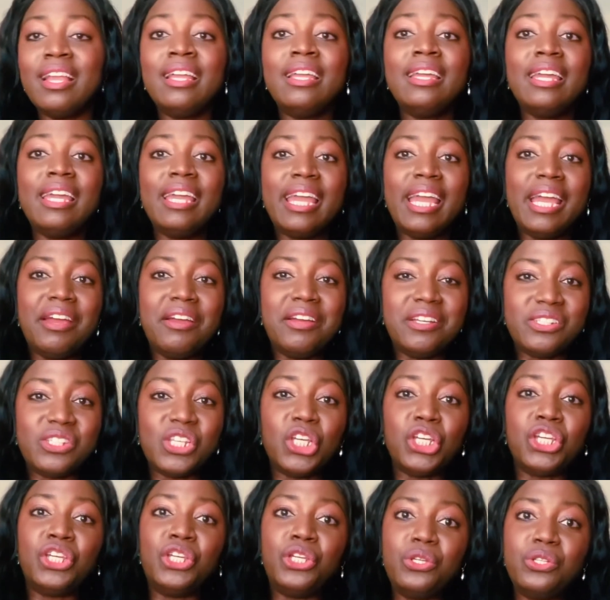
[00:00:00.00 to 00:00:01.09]
Hair is
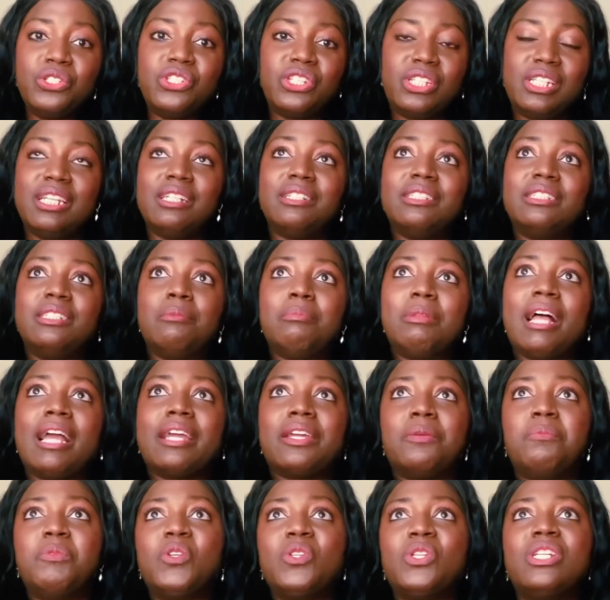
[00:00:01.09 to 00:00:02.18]
a huge deal in the Black
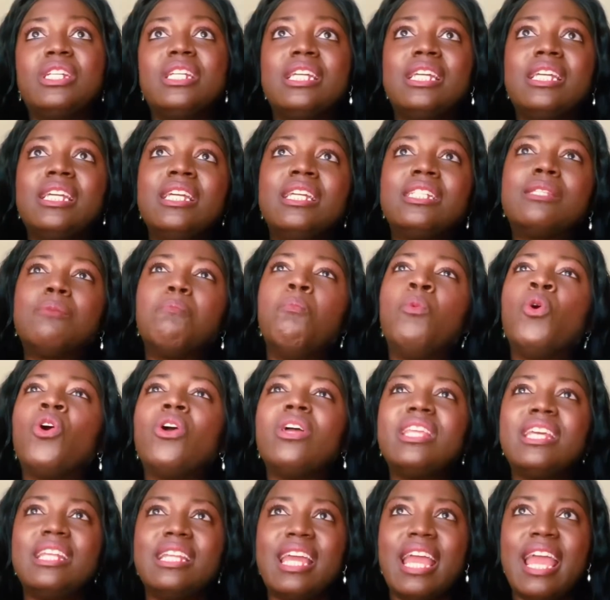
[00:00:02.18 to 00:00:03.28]
community. It's more
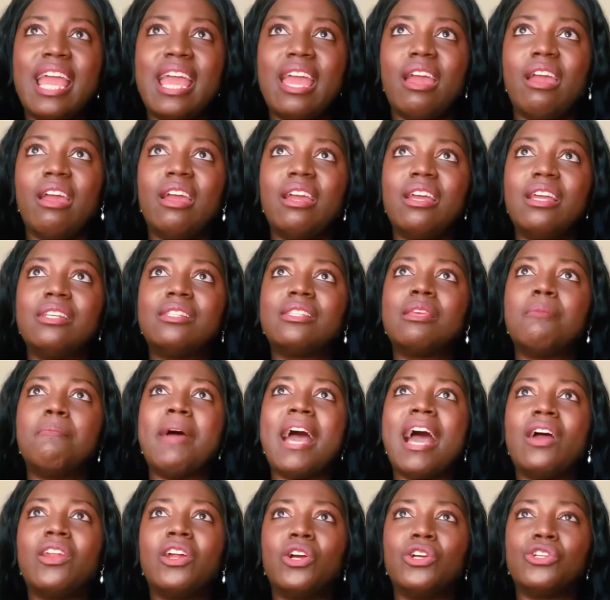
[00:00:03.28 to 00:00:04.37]
than hair. It's
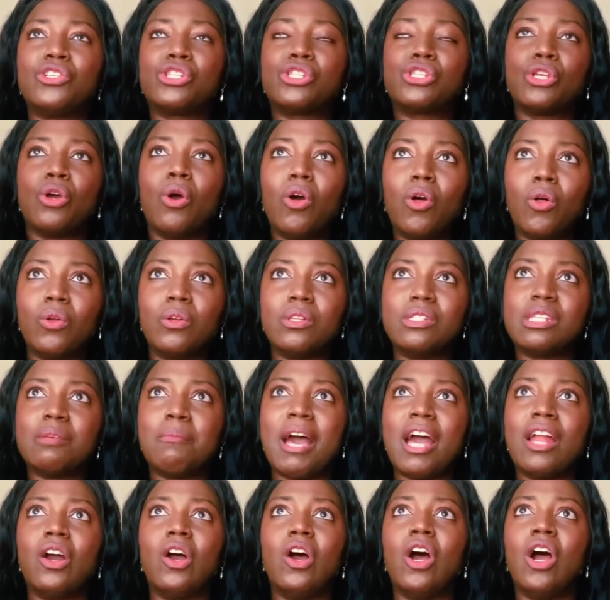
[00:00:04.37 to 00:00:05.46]
about our soul. It's
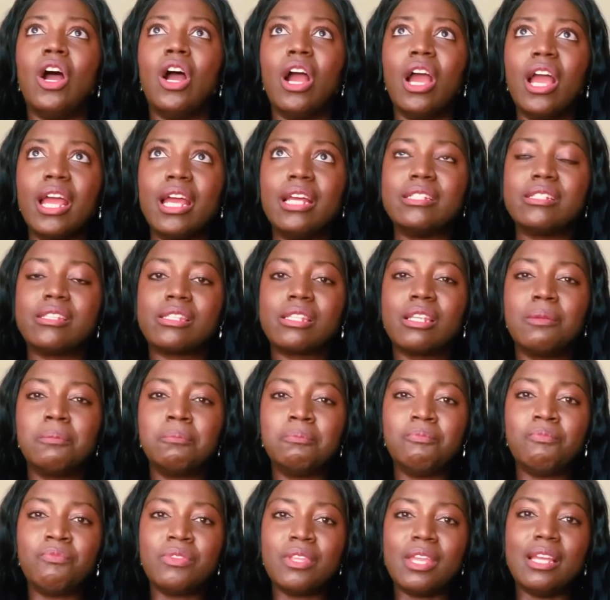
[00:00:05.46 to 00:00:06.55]
about our hearts.
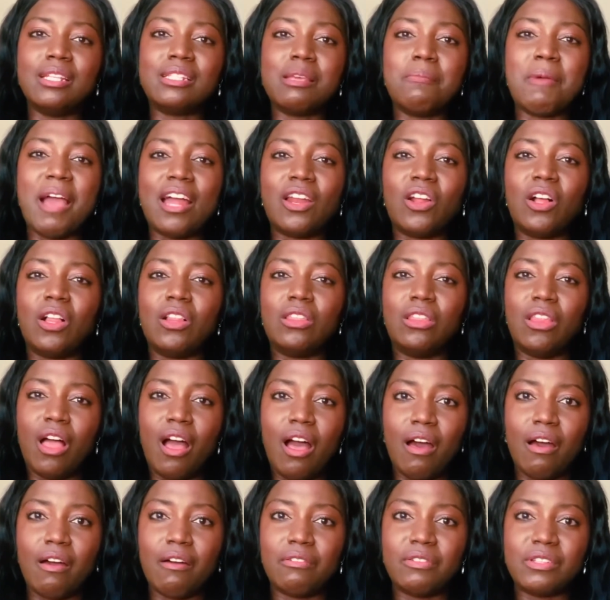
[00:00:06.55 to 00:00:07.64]
It's about our
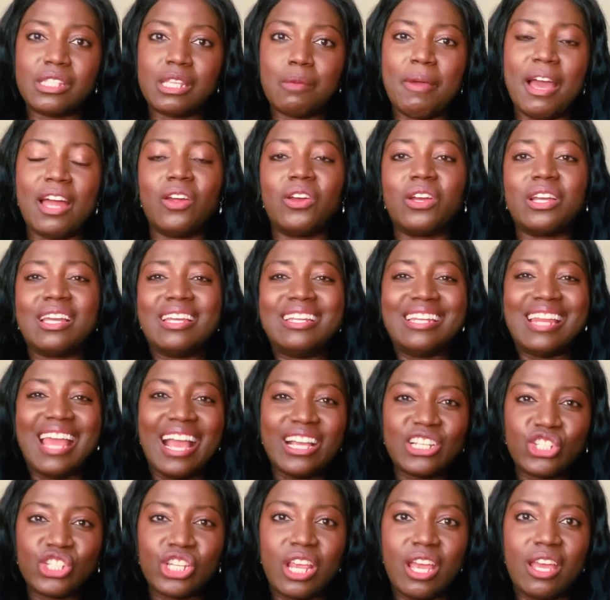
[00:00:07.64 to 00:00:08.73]
love. It's about our
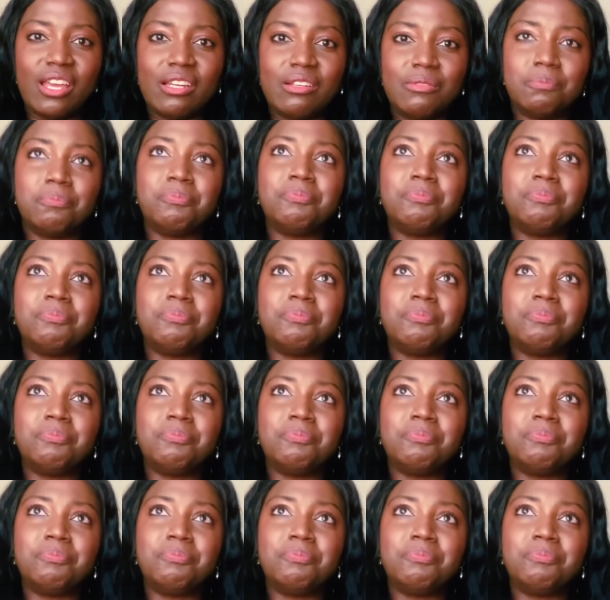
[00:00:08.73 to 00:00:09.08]
connection.